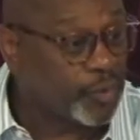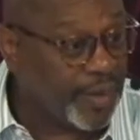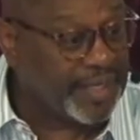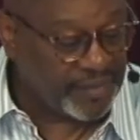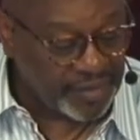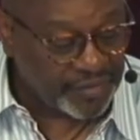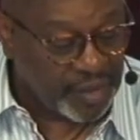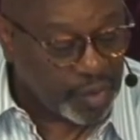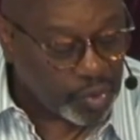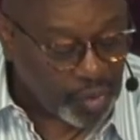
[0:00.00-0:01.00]
write this,
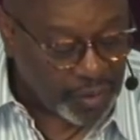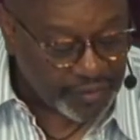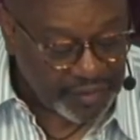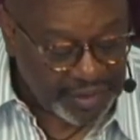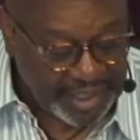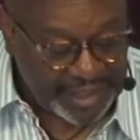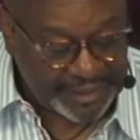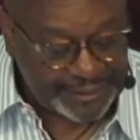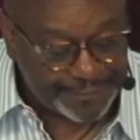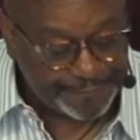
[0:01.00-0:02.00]
cross the
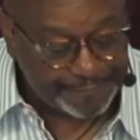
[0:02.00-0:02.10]
line.